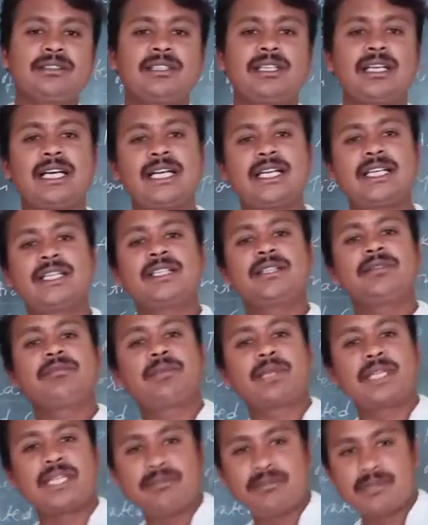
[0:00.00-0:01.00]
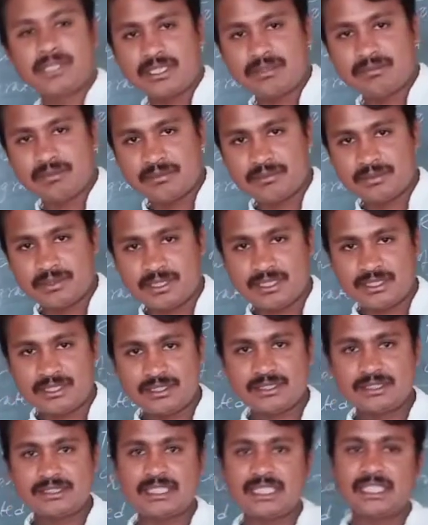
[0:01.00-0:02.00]
and primary memory.
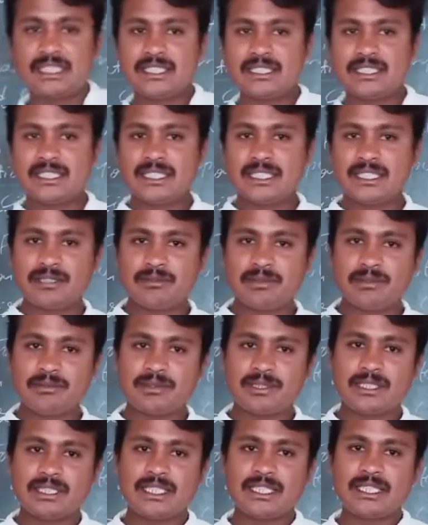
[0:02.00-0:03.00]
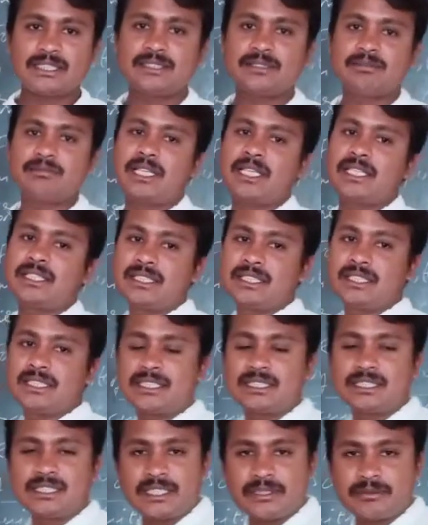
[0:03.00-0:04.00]
Secondary memory as
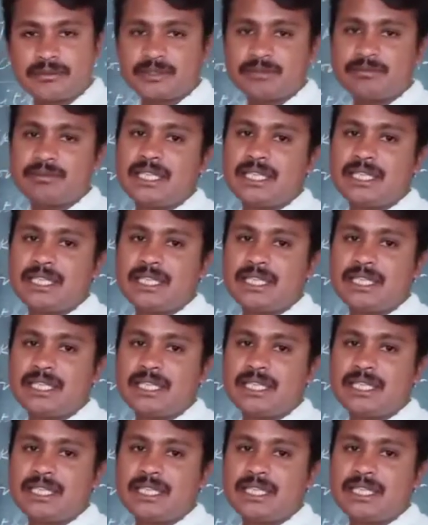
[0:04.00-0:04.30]
magnetic tapes,